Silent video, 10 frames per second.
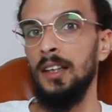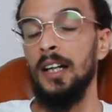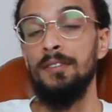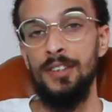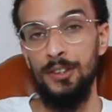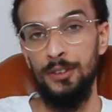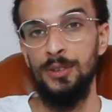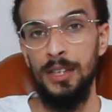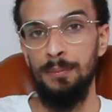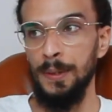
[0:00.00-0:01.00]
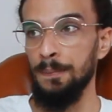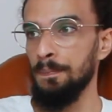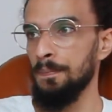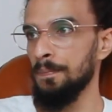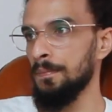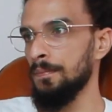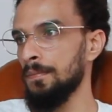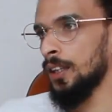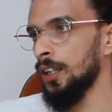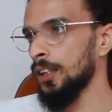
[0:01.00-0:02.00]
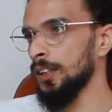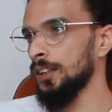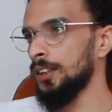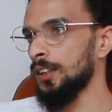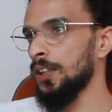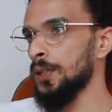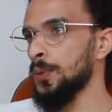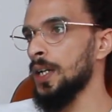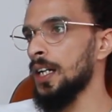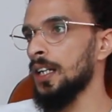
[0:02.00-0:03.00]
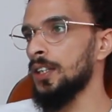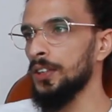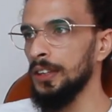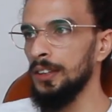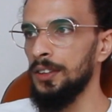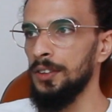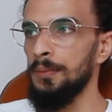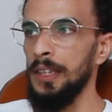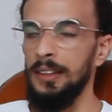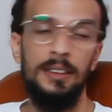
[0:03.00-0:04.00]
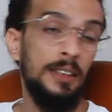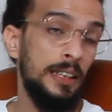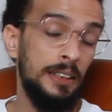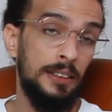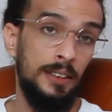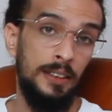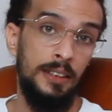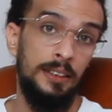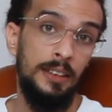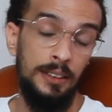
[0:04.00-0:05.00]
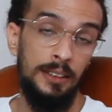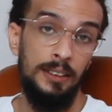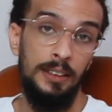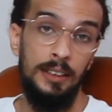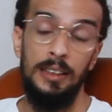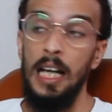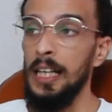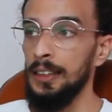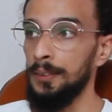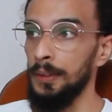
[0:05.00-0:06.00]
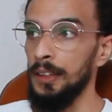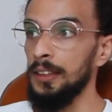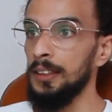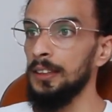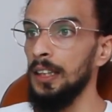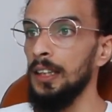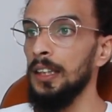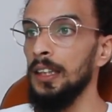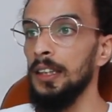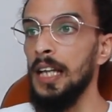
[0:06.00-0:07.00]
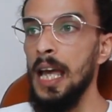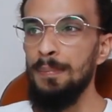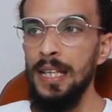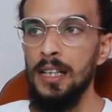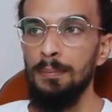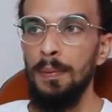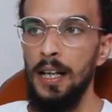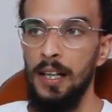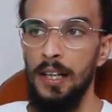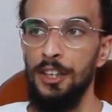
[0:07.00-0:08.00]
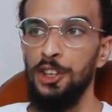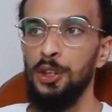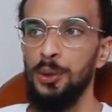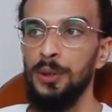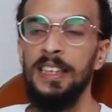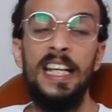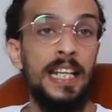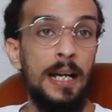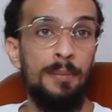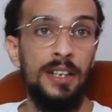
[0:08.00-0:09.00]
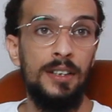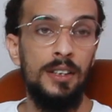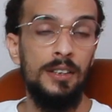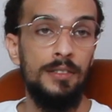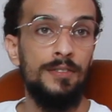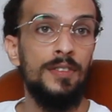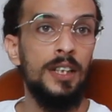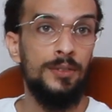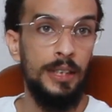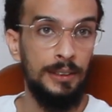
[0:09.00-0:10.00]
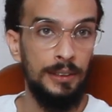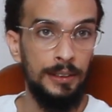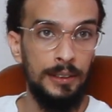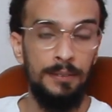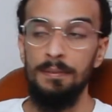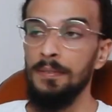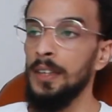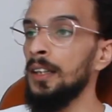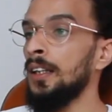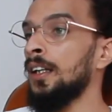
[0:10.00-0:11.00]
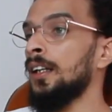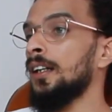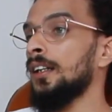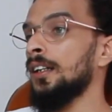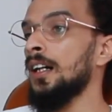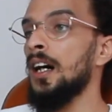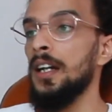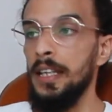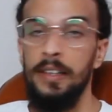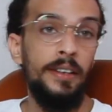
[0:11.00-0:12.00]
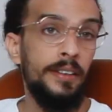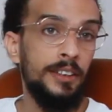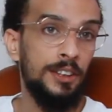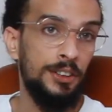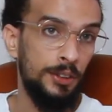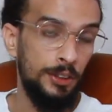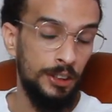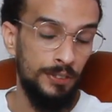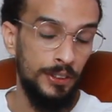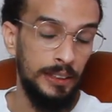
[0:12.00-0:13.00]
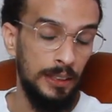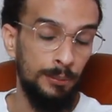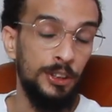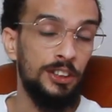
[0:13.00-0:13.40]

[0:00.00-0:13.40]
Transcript: unfair treatment. So, according to my design study, these aspects can be applied to the dynamic of racism i.e. an institution, for example,